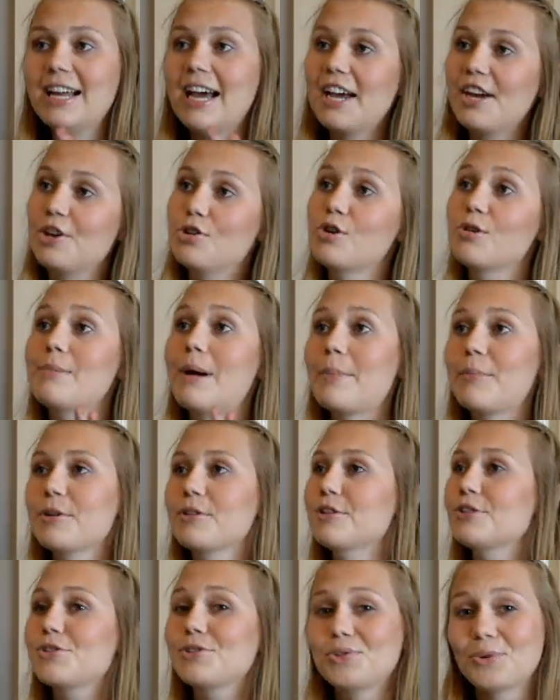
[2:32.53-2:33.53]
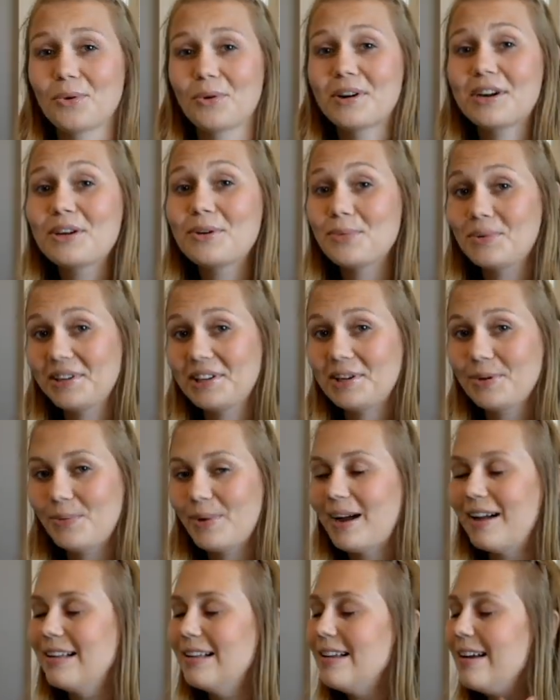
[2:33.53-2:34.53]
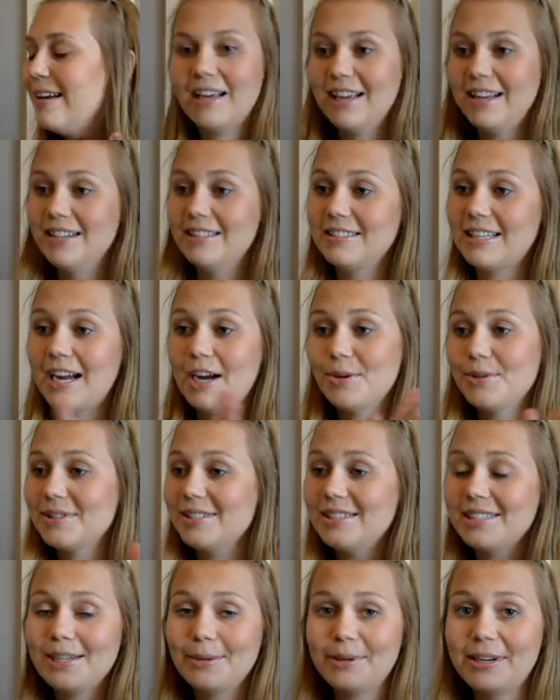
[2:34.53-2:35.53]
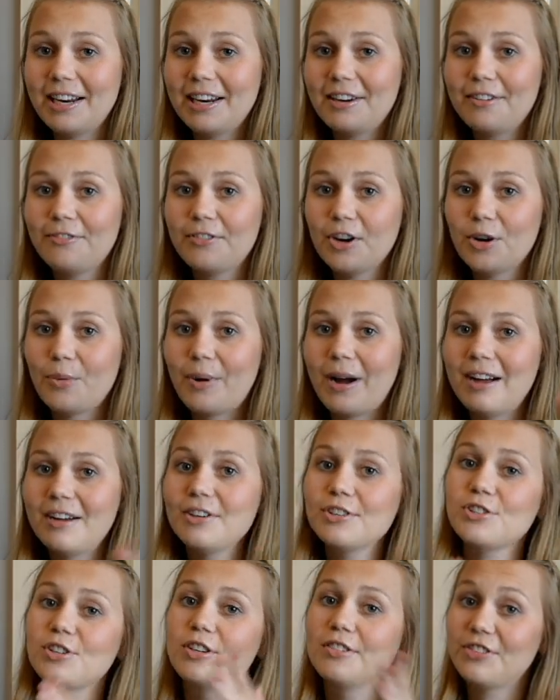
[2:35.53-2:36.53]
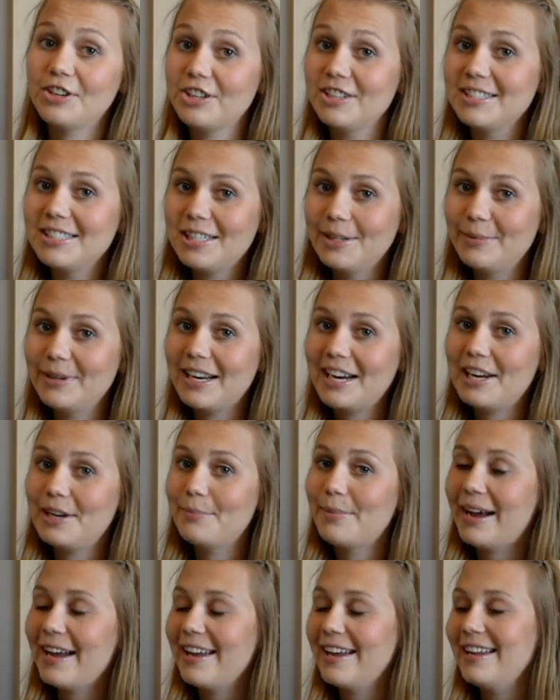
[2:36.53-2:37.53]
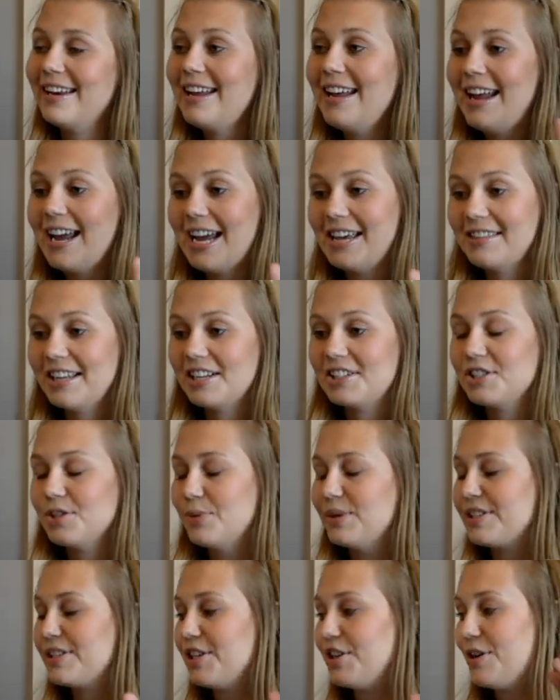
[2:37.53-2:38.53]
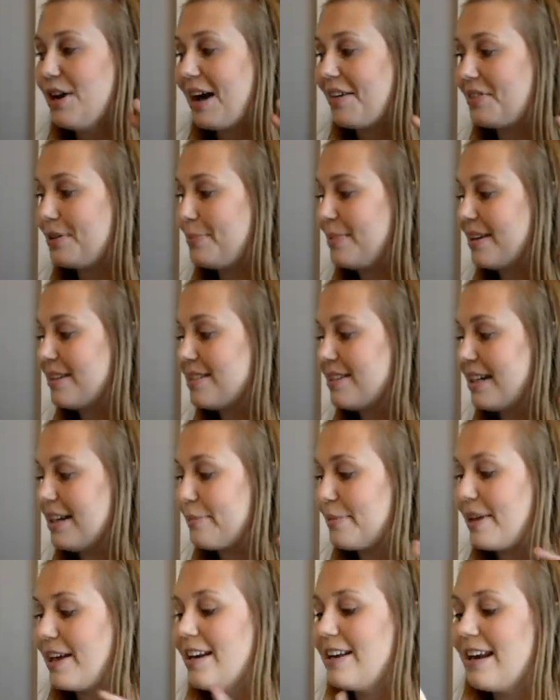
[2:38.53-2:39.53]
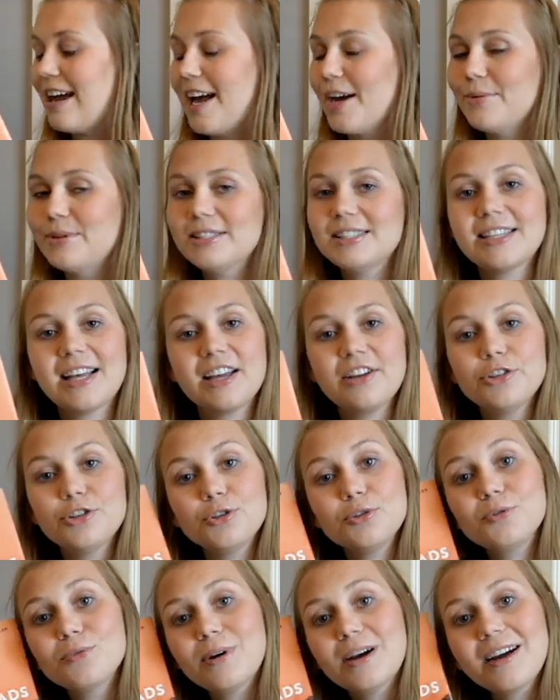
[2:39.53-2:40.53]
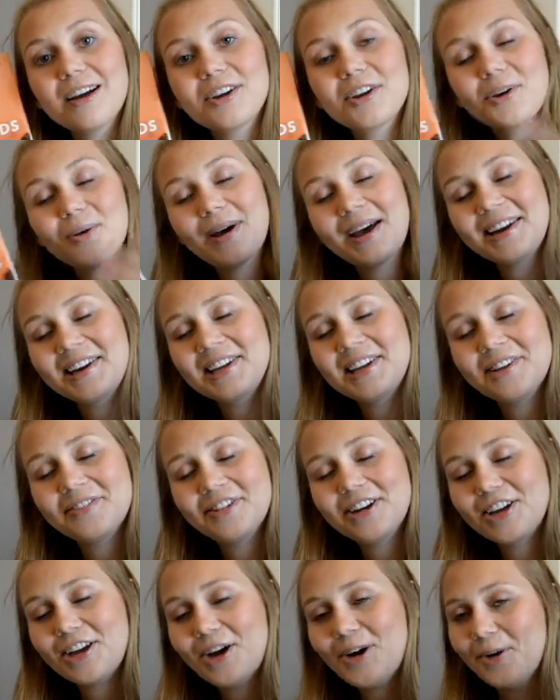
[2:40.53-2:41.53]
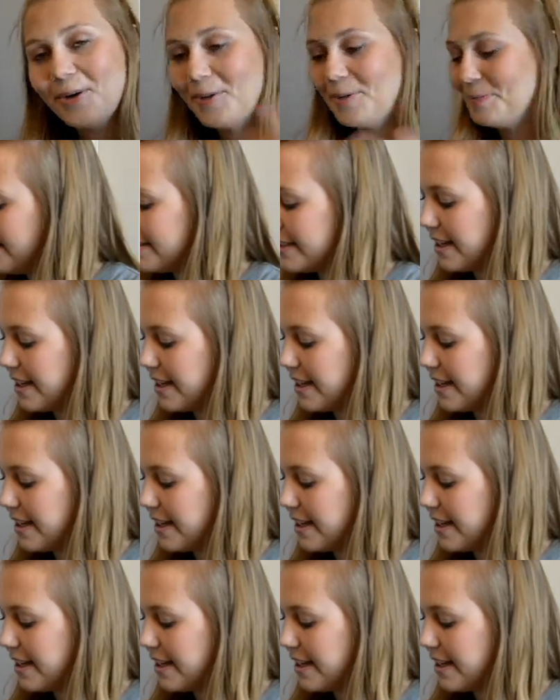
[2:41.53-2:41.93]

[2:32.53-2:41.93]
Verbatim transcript: I can remember the story really well, and I was intimidated for a while, so if you're intimidated by it and that's the reason you haven't picked it up yet, I would say to go ahead and give it a go.